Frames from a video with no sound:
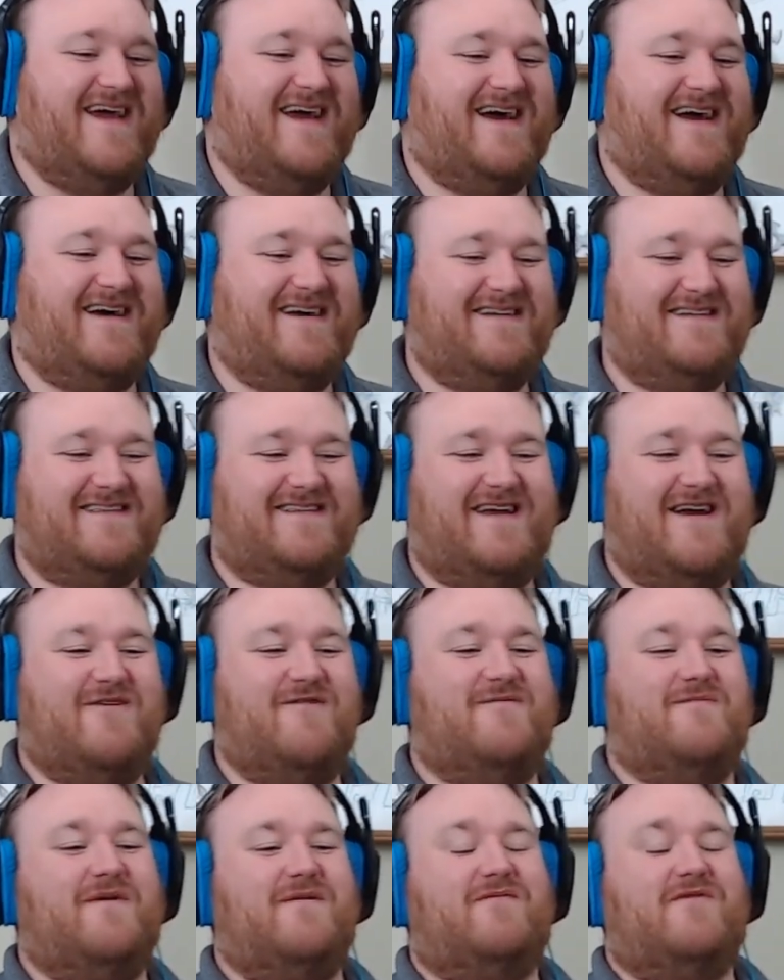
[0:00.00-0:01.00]
Yeah,
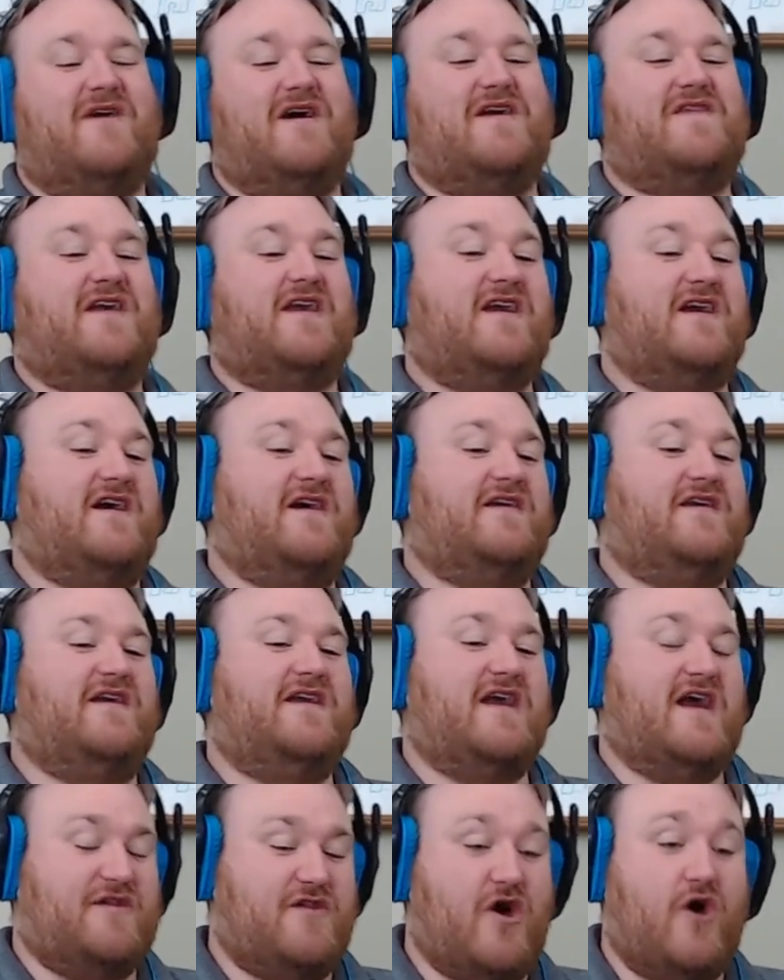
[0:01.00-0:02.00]
I remember. I think,
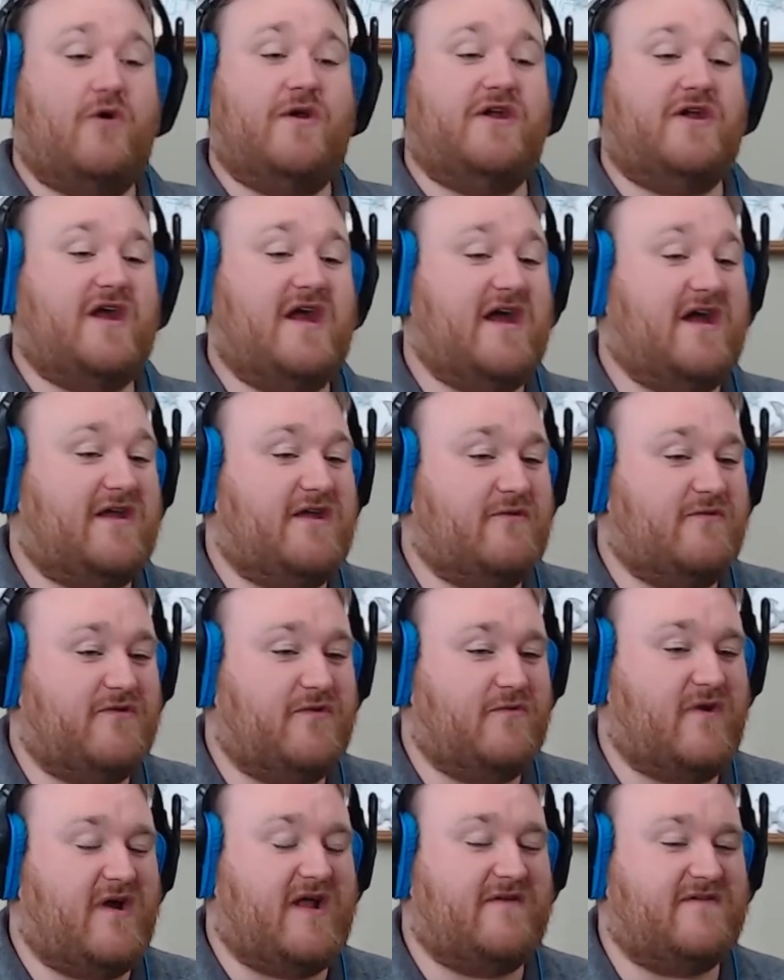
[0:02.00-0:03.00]
yeah, I know. Yeah, you
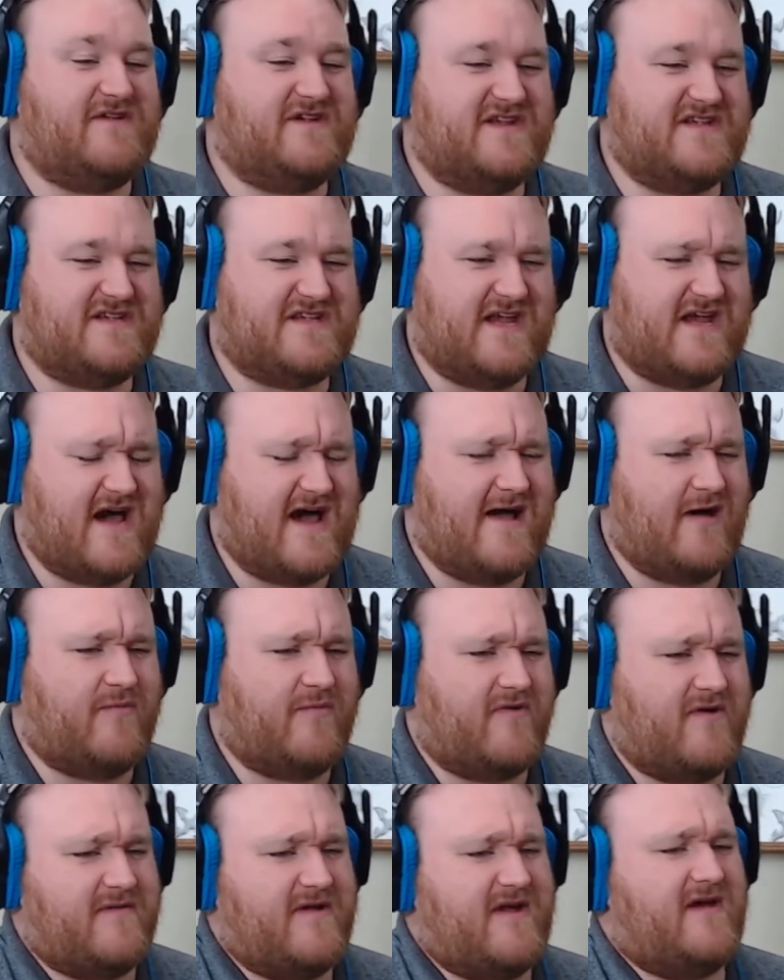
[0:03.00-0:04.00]
were the one. I was gonna say
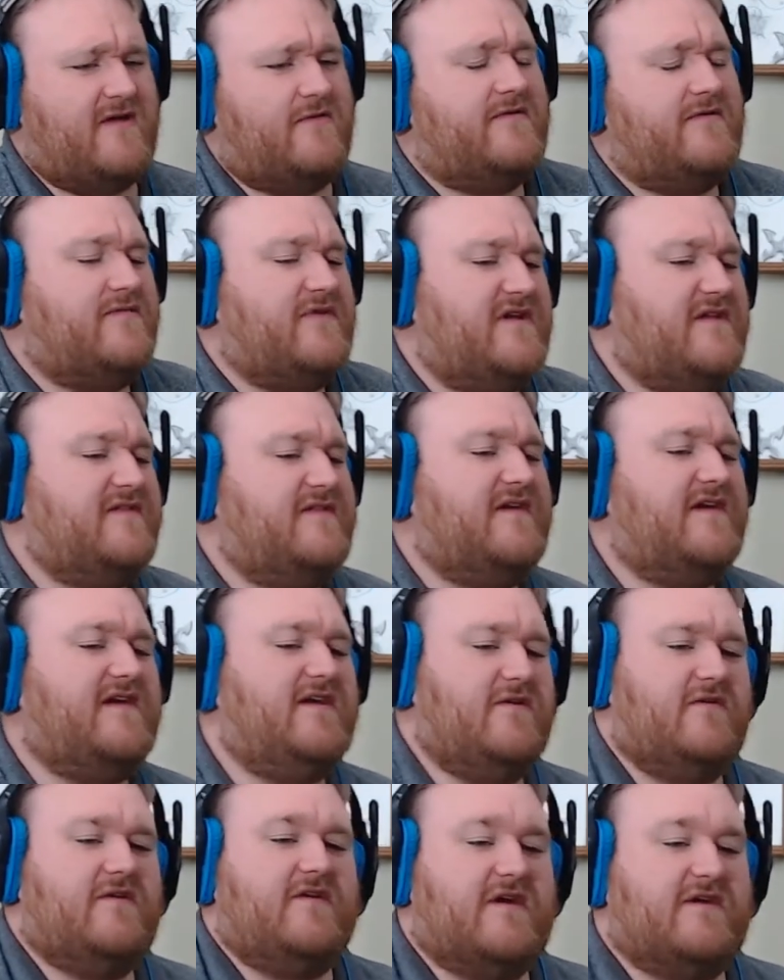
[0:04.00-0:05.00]
Kyle probably had one, but I
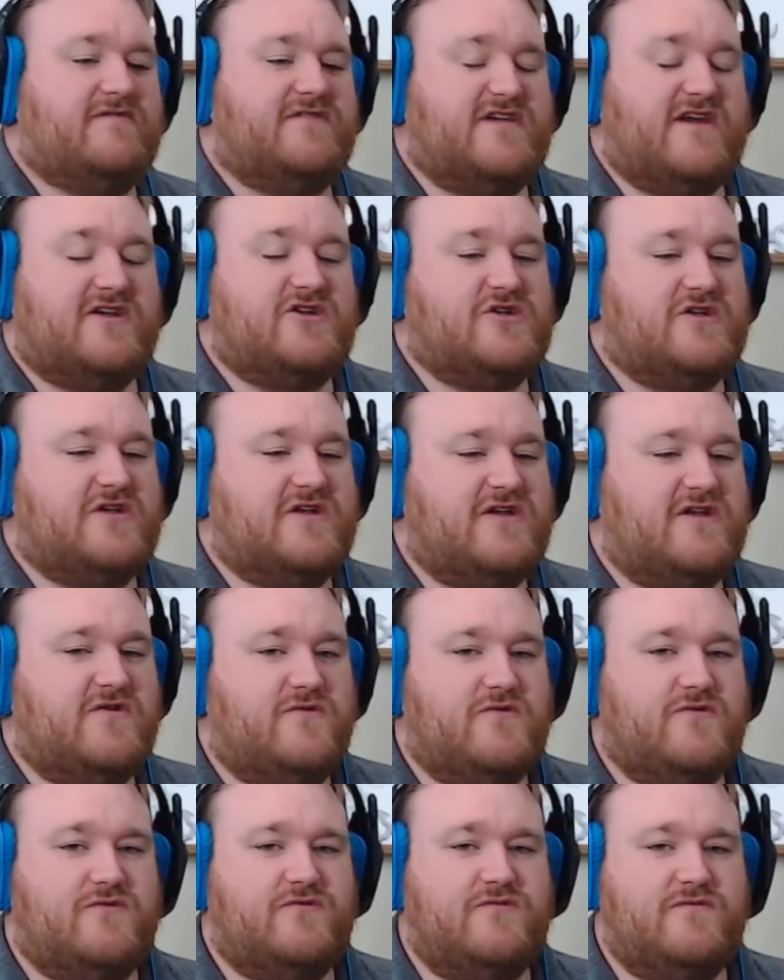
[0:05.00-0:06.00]
think it was actually
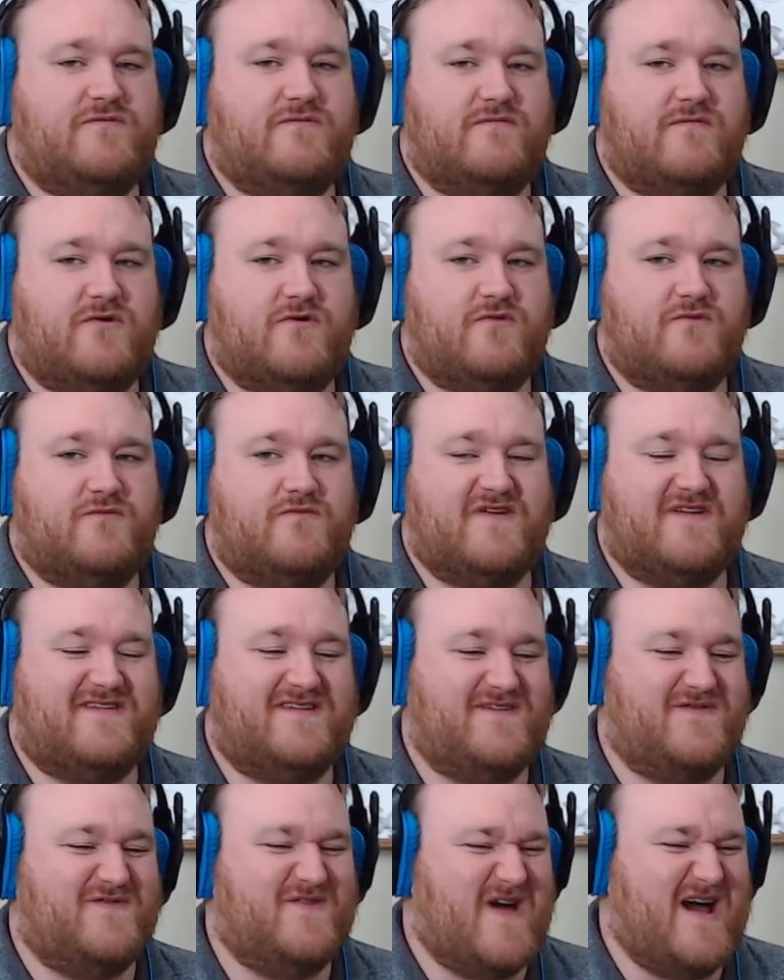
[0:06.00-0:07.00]
you who
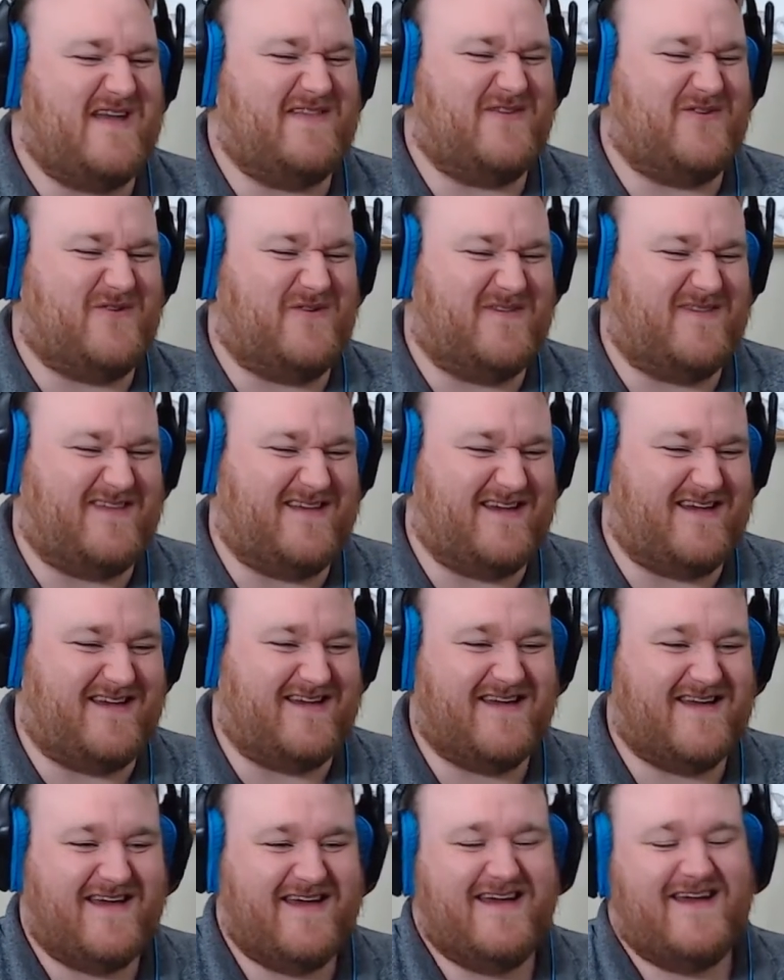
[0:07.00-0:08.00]
had the whole
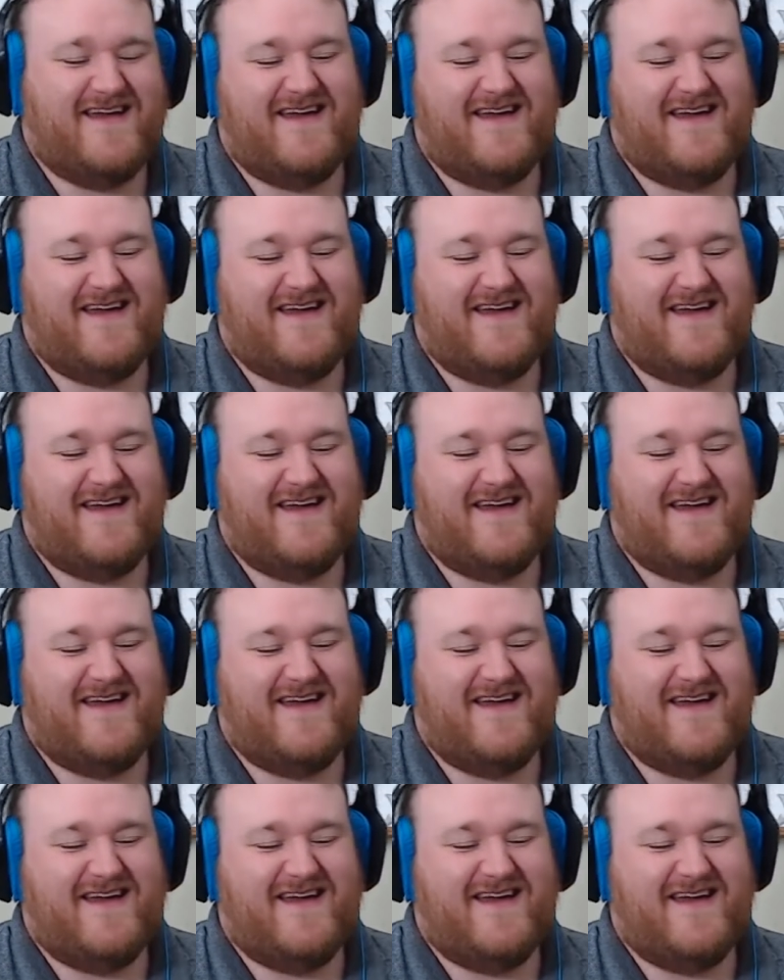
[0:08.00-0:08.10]
thing.